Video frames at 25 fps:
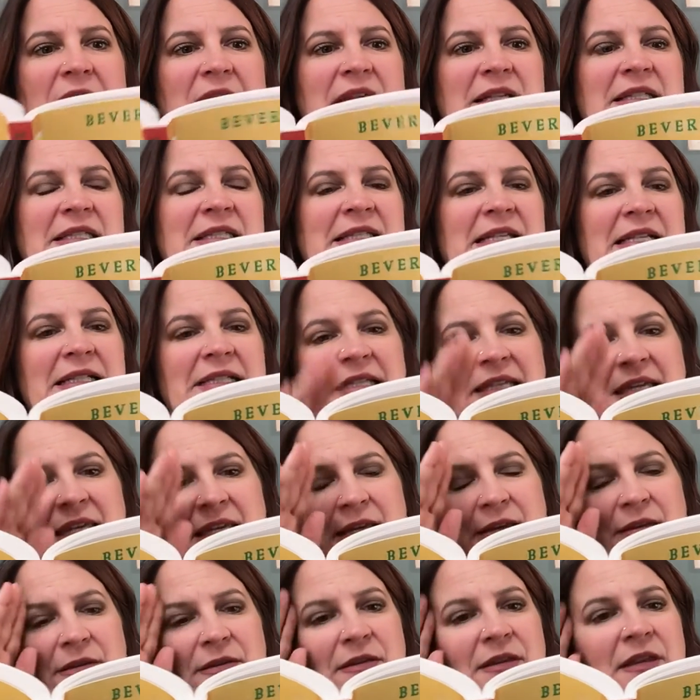said
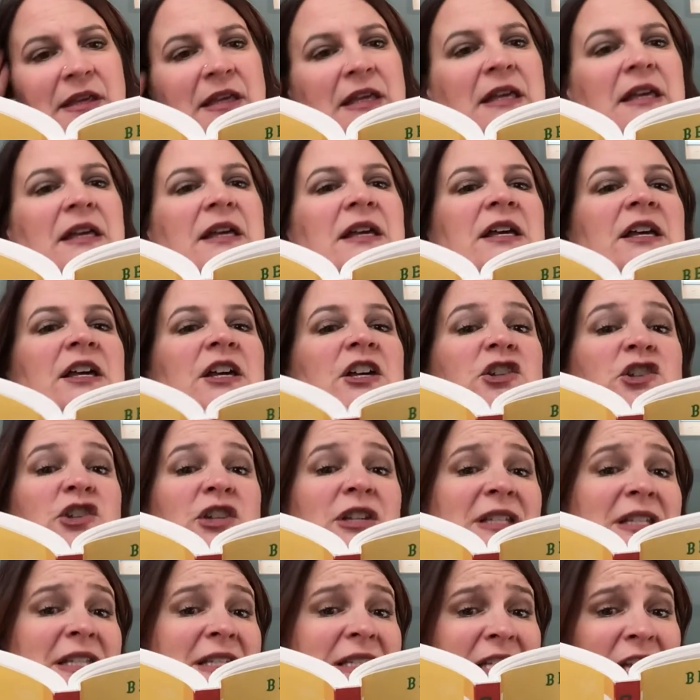Keith.
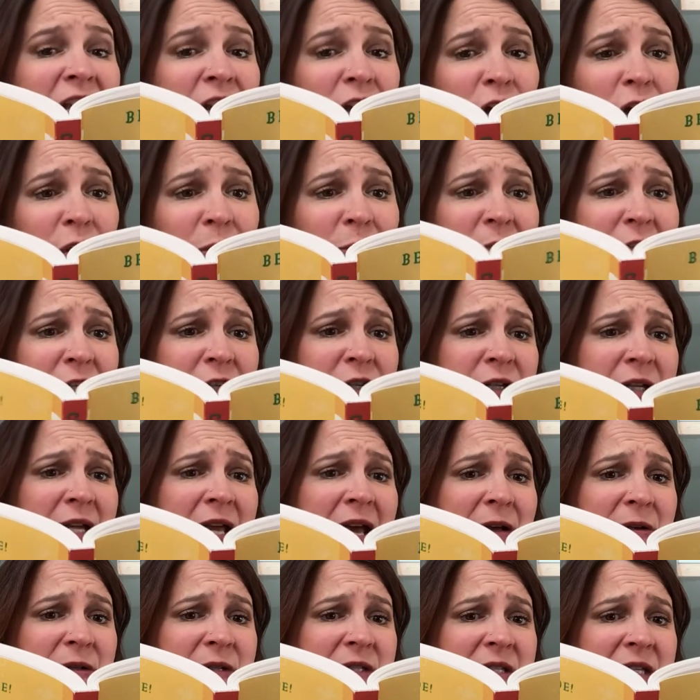"She's a terribly good
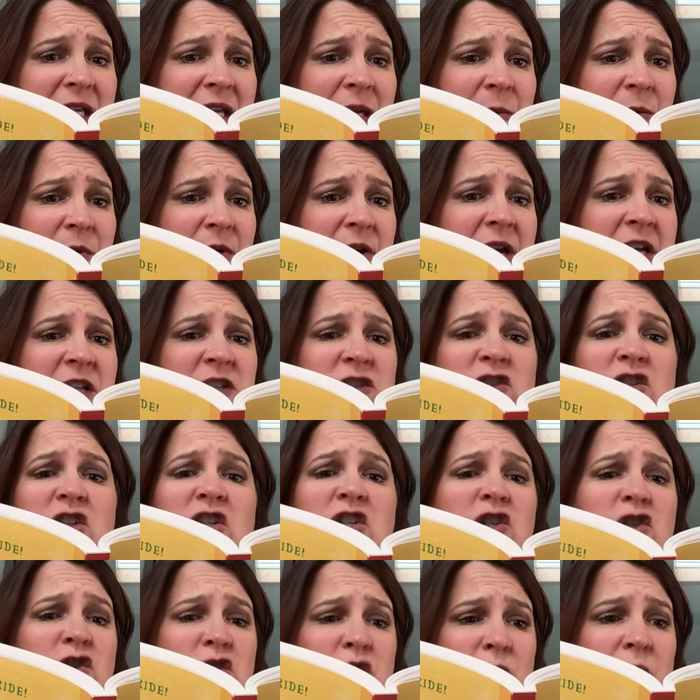housekeeper, and she's
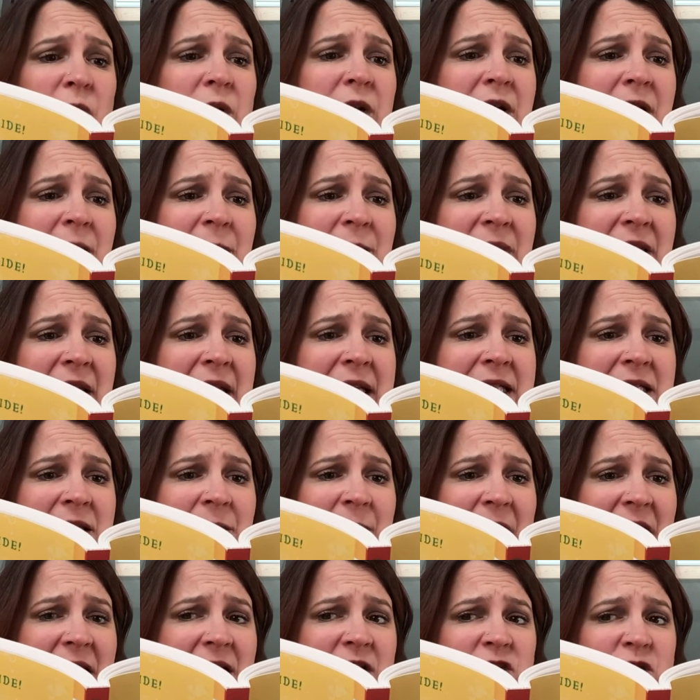sure to complain to
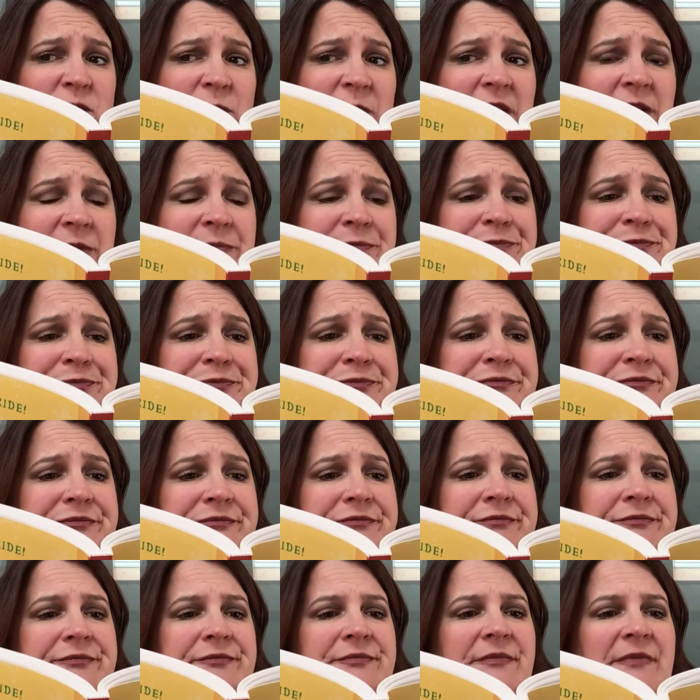management."
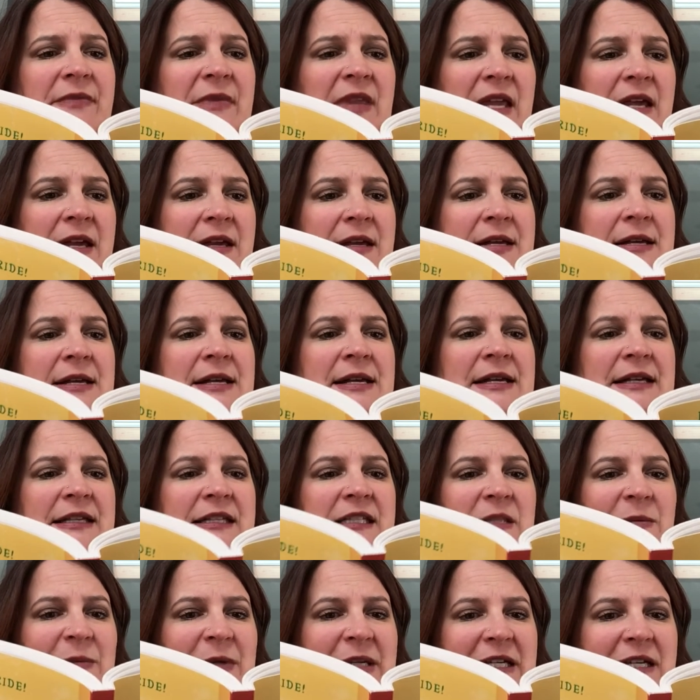
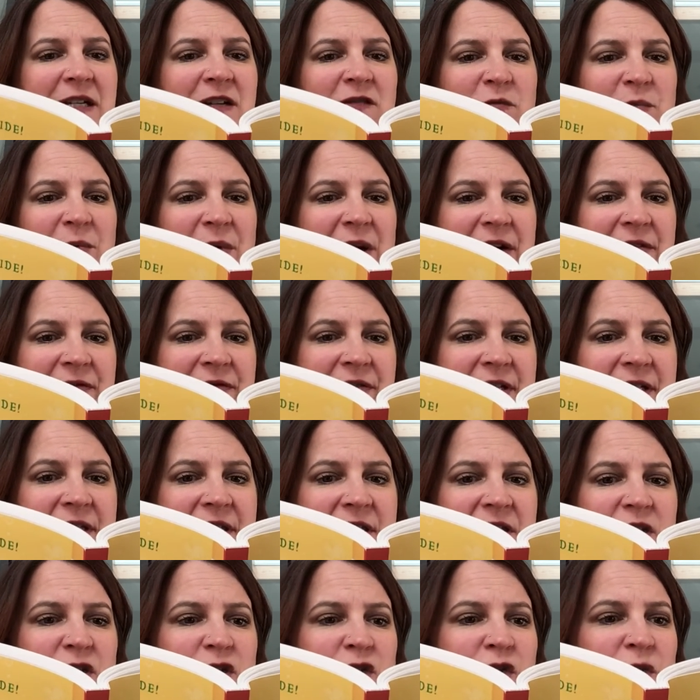"Speaking of
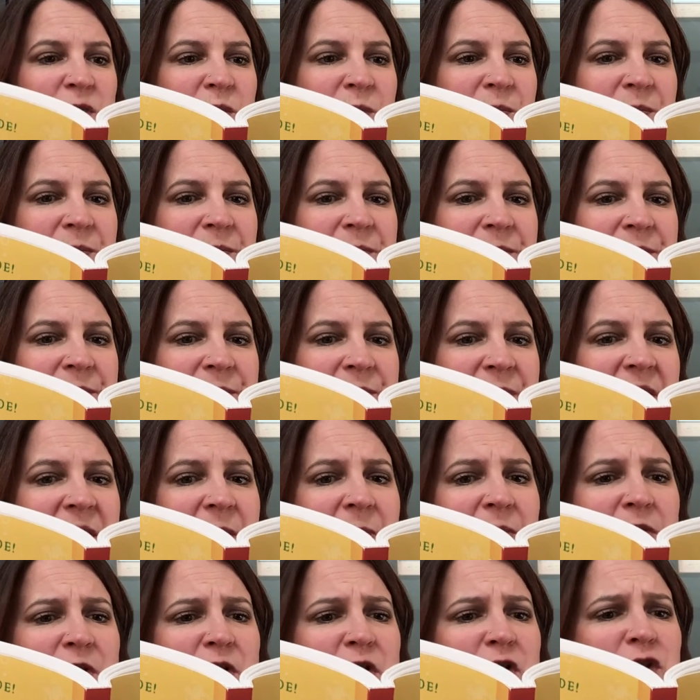breakfast, you
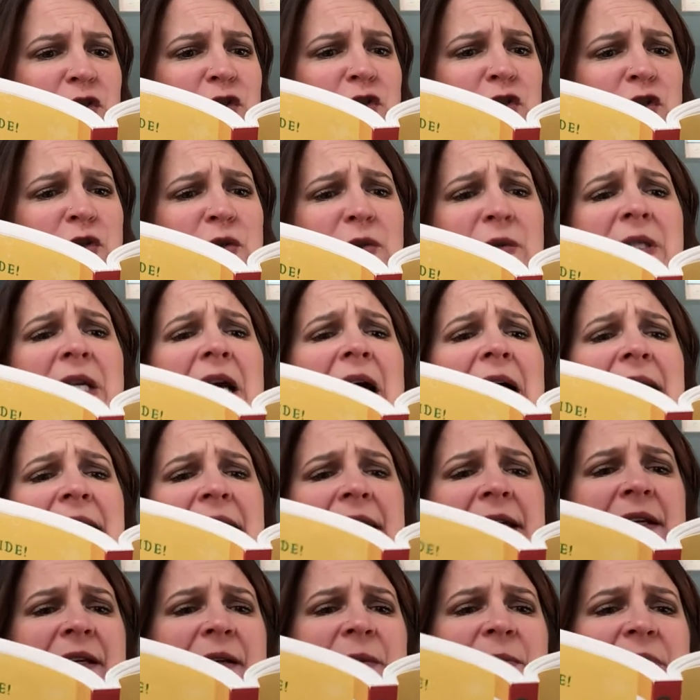People are too
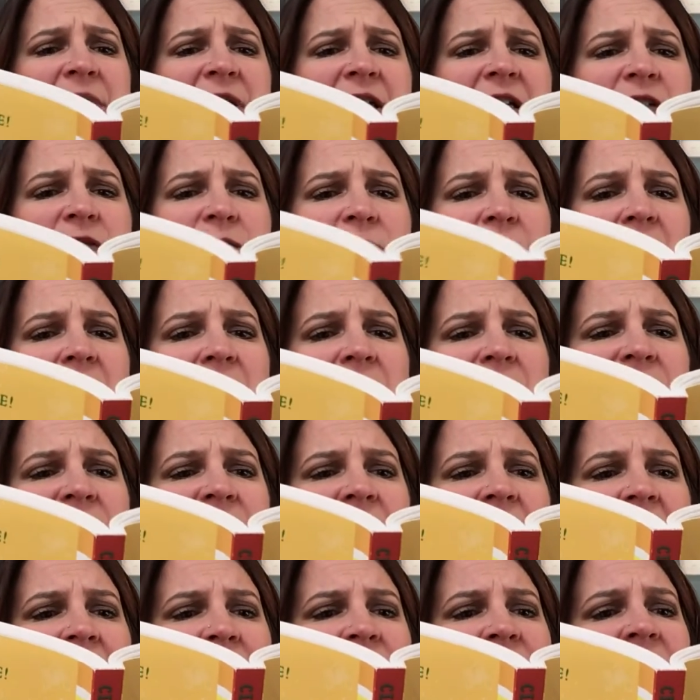tidy, complained Ralph.
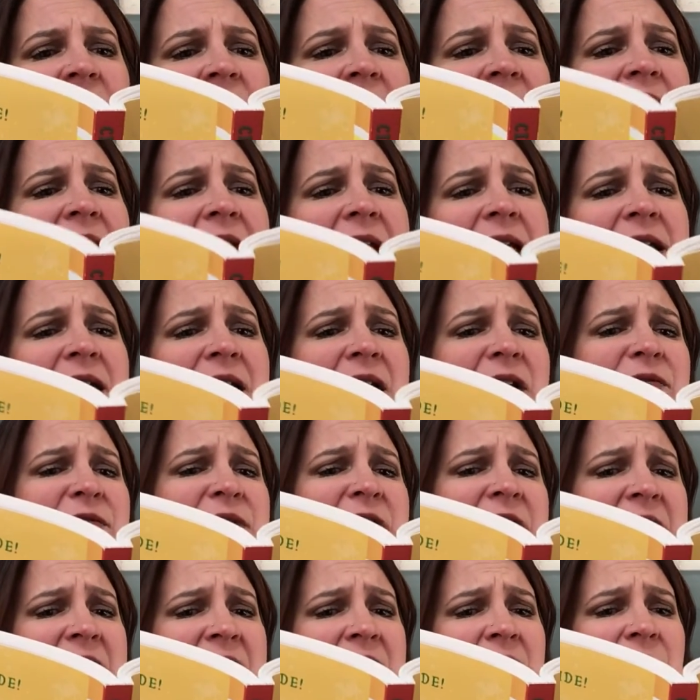I'm not getting enough
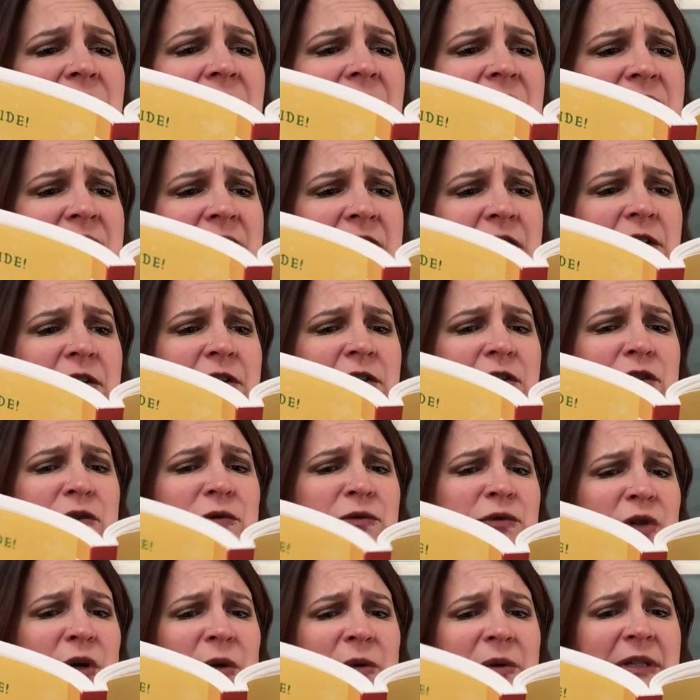to eat around here. You
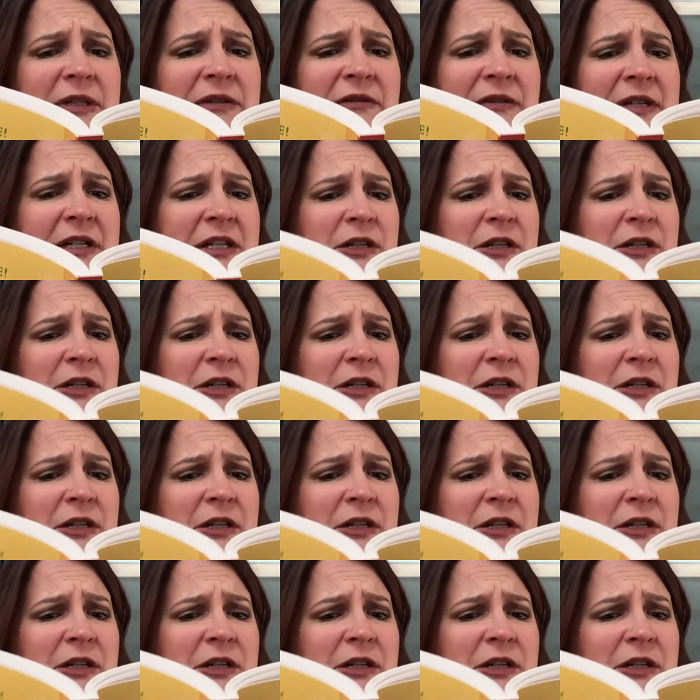don't leave any